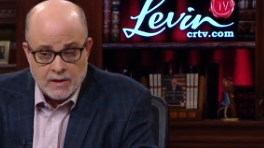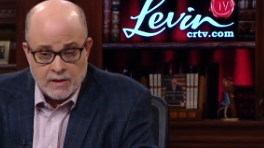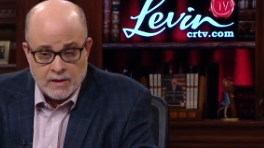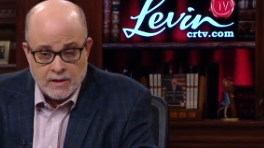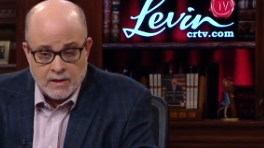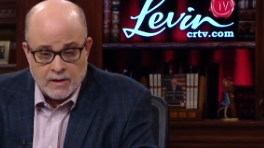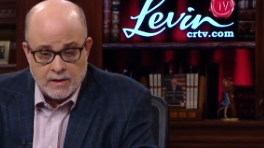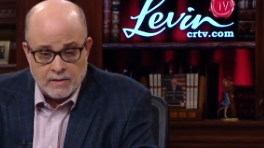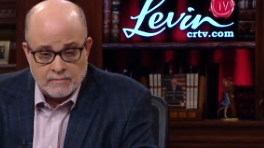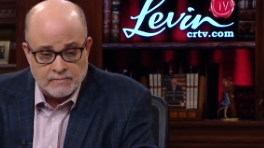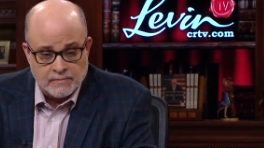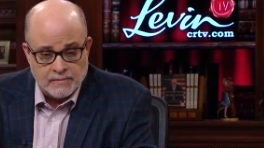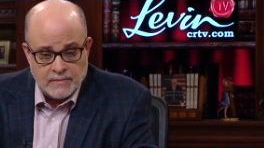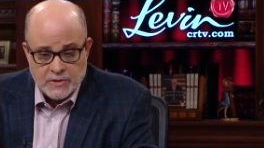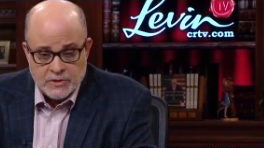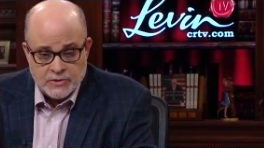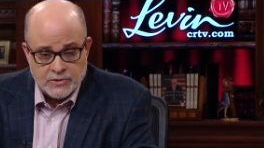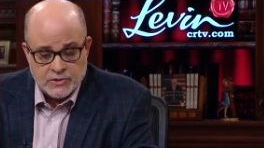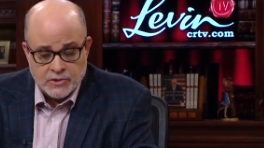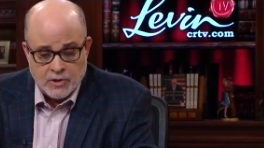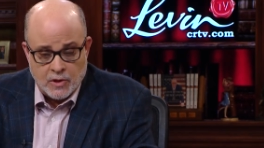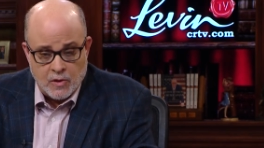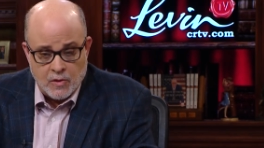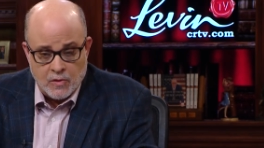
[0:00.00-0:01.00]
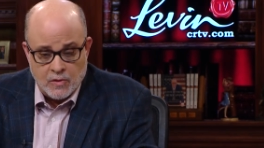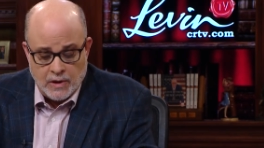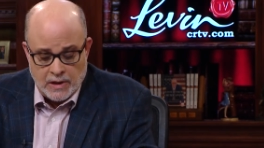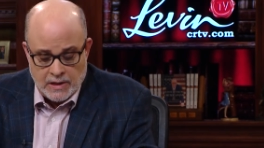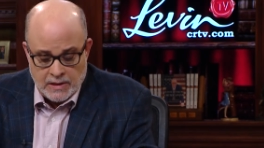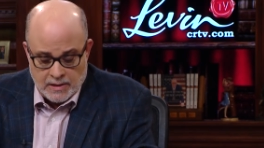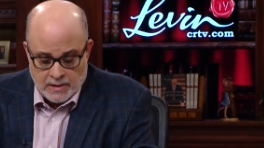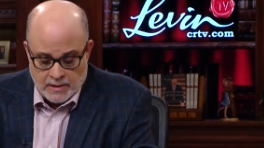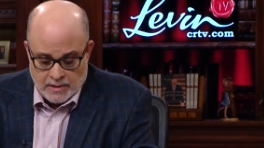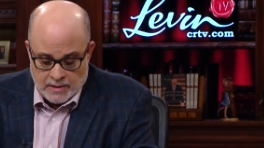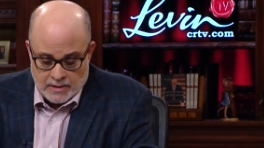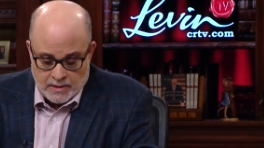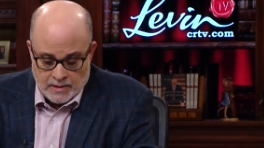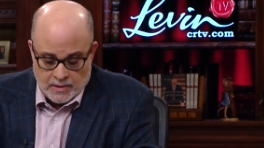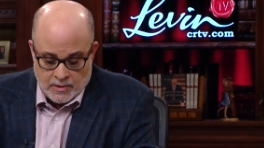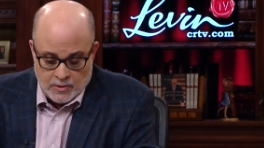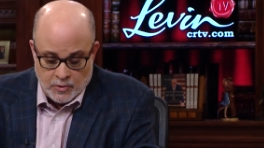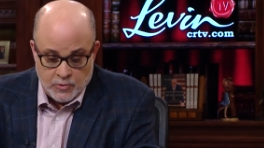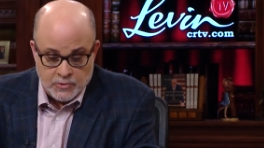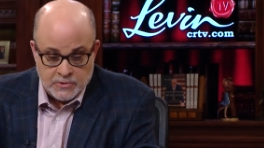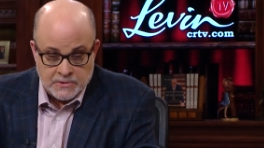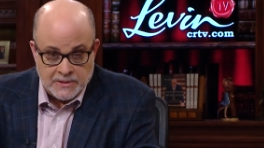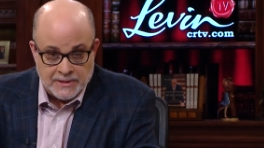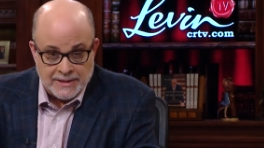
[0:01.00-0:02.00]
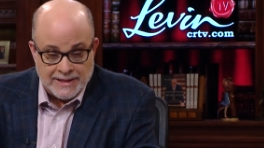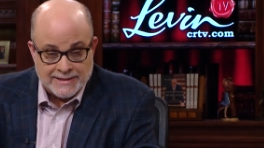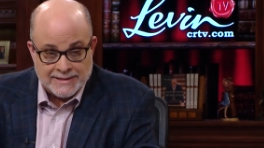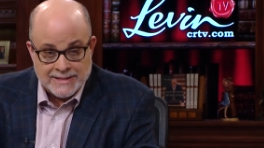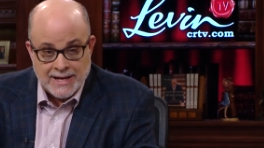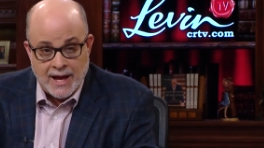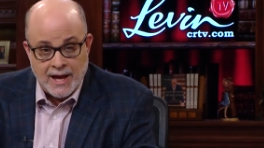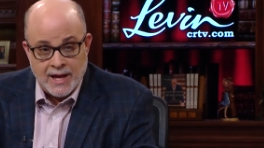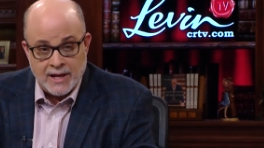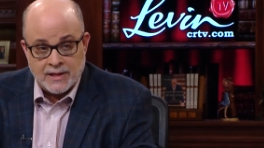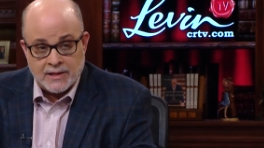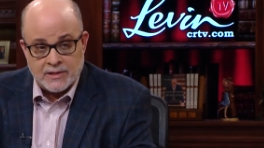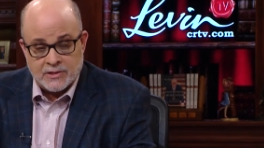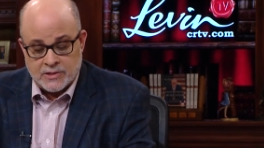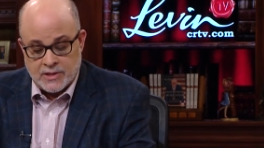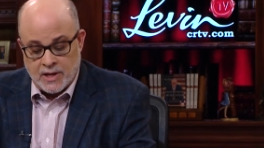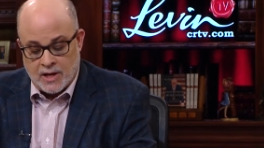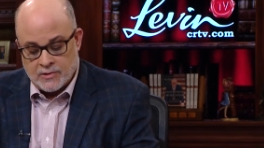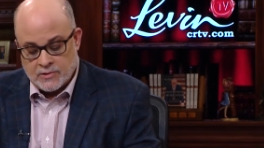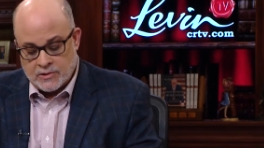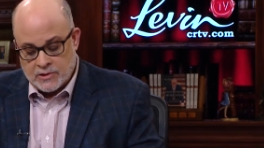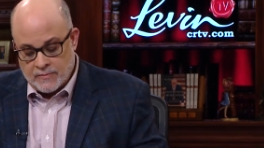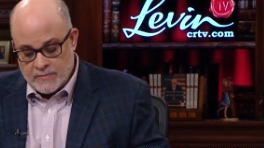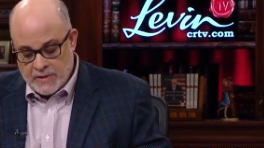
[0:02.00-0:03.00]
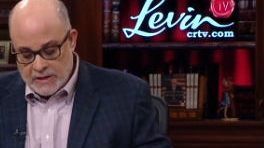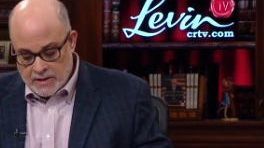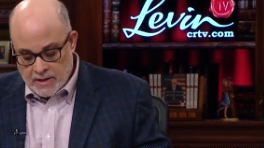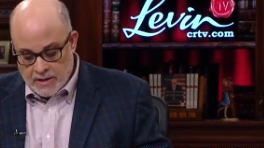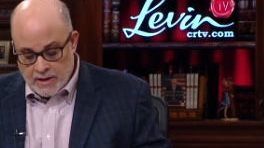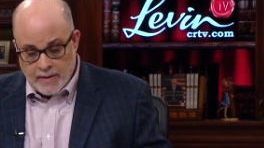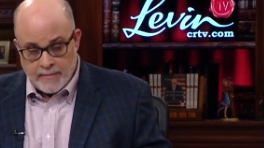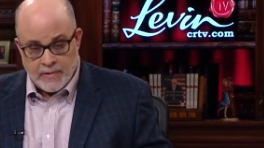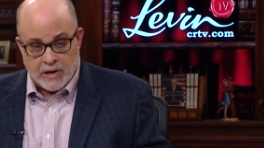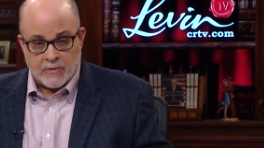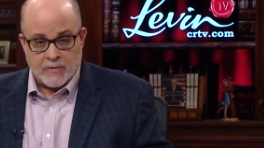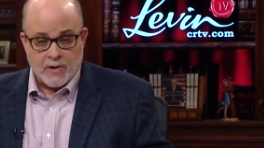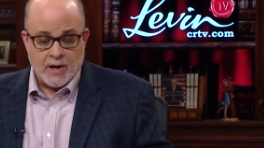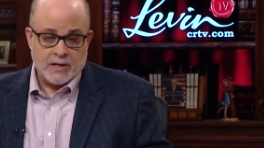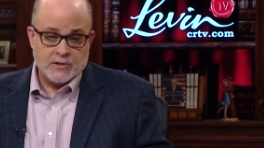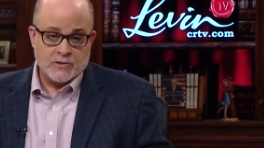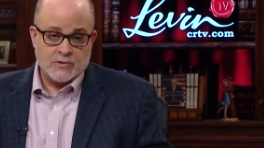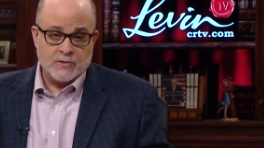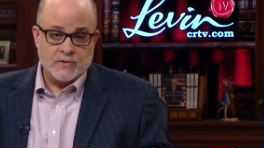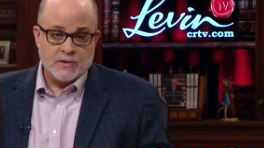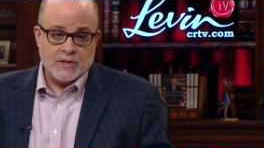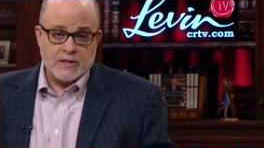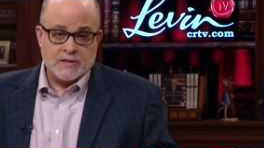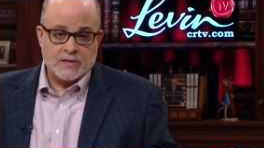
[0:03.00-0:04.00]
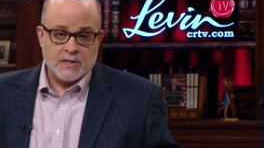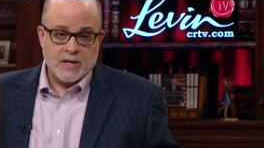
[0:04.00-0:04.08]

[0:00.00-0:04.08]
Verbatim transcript: Um, so Who's in the tank? It sounds to me the Democrats are in the